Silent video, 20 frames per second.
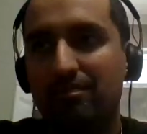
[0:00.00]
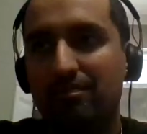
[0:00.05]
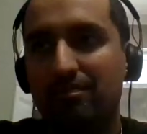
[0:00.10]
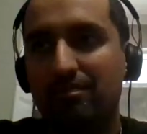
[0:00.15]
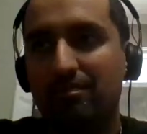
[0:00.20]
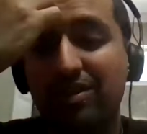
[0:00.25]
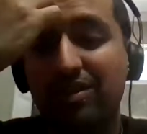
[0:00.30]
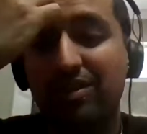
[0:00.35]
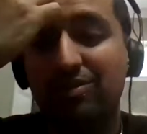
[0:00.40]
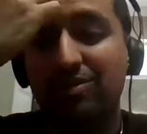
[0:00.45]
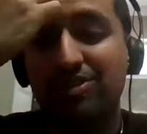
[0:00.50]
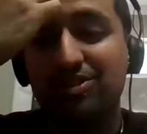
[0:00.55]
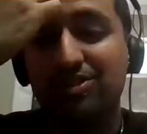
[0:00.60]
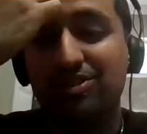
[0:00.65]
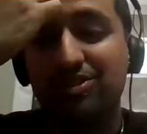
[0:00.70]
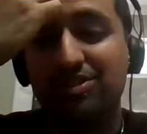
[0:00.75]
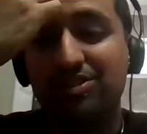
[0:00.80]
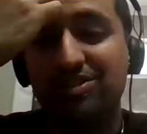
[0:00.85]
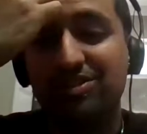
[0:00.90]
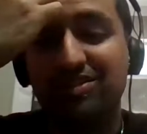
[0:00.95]
Sony would
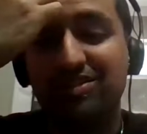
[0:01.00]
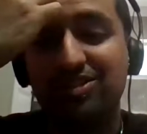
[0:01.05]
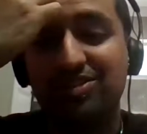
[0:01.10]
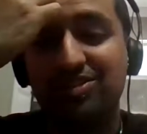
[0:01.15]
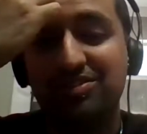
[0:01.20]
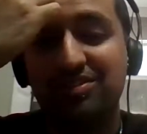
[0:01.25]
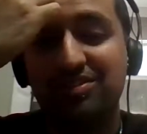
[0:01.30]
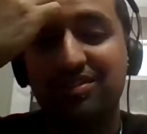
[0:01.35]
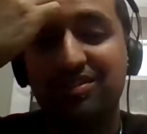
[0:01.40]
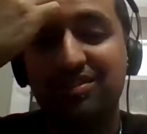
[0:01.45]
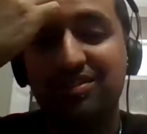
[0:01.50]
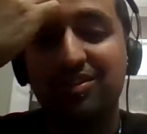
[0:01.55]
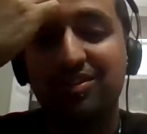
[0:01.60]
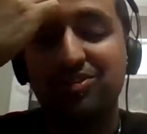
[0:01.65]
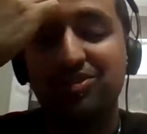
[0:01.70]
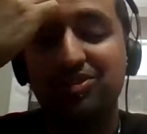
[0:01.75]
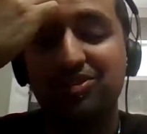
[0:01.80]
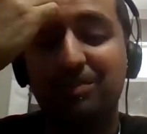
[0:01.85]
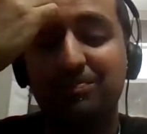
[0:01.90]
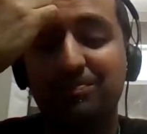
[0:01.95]
just,
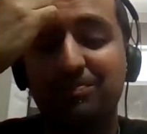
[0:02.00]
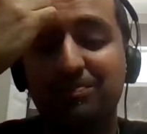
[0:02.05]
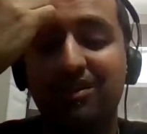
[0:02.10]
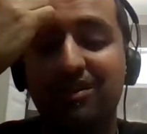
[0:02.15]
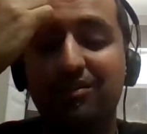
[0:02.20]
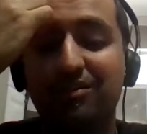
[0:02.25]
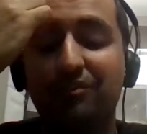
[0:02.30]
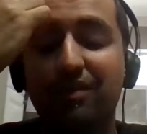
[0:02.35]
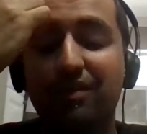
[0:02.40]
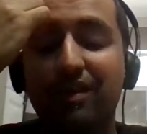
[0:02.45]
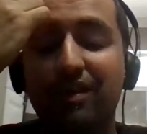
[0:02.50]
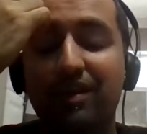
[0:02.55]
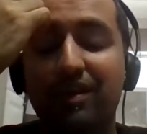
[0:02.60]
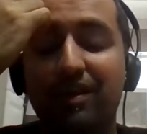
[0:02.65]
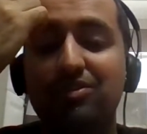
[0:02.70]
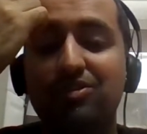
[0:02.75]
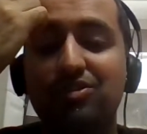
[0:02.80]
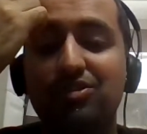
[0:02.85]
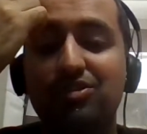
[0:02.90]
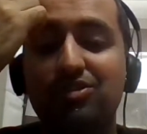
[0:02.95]
stop dicking around
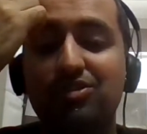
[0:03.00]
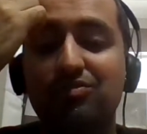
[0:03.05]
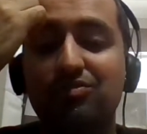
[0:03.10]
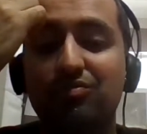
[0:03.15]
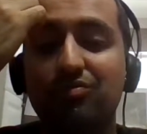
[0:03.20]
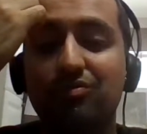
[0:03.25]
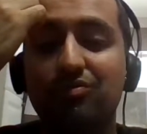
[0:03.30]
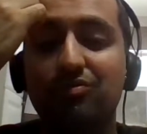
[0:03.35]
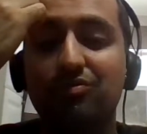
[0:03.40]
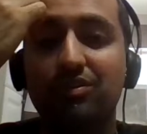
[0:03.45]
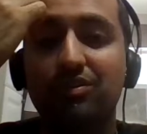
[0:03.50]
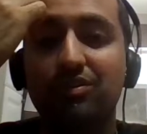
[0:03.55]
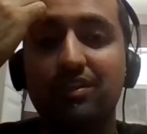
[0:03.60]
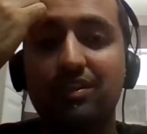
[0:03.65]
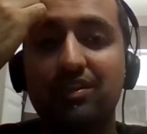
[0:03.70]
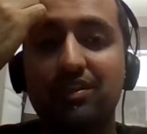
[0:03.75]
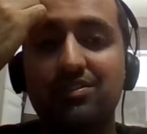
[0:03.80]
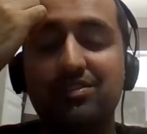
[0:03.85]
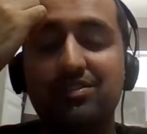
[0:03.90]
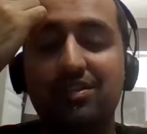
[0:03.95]
and just
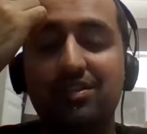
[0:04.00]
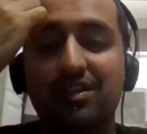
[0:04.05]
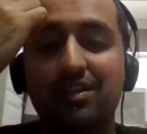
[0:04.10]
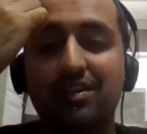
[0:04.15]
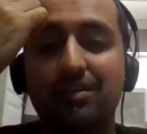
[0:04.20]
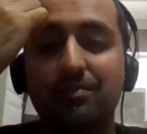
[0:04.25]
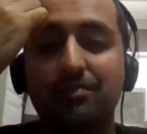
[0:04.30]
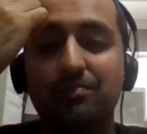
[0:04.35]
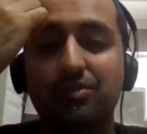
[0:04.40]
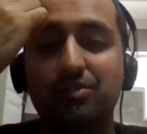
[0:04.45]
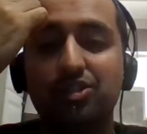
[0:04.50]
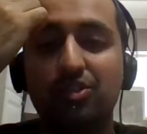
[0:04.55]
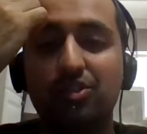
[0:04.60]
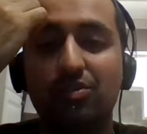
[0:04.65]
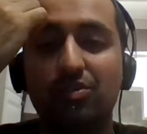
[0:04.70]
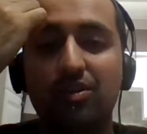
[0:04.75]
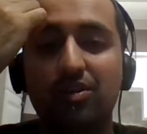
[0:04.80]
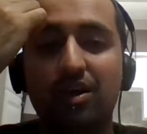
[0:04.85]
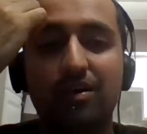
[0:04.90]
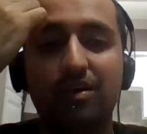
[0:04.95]
release
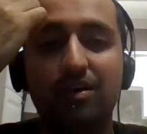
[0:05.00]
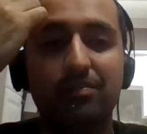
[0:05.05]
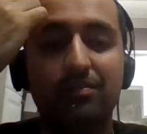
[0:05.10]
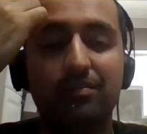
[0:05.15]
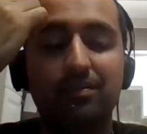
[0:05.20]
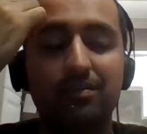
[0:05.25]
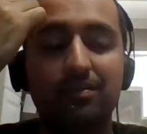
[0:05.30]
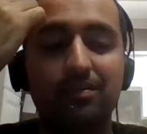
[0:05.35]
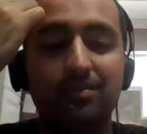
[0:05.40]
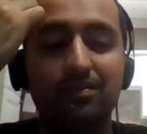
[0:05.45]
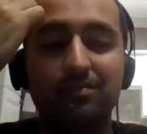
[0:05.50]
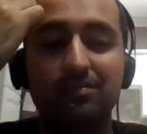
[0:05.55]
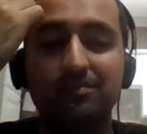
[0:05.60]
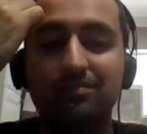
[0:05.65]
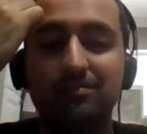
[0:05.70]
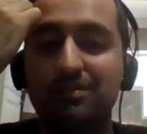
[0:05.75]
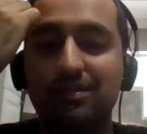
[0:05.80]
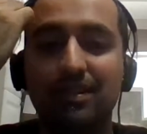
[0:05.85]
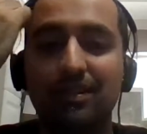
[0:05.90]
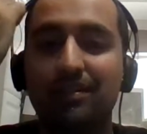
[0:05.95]
SOCOM
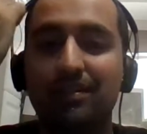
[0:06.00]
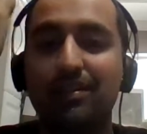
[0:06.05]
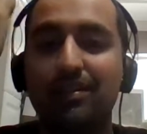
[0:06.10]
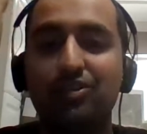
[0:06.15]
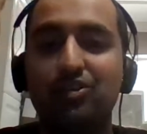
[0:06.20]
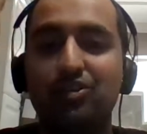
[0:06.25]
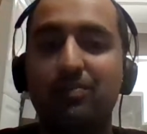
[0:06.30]
and let you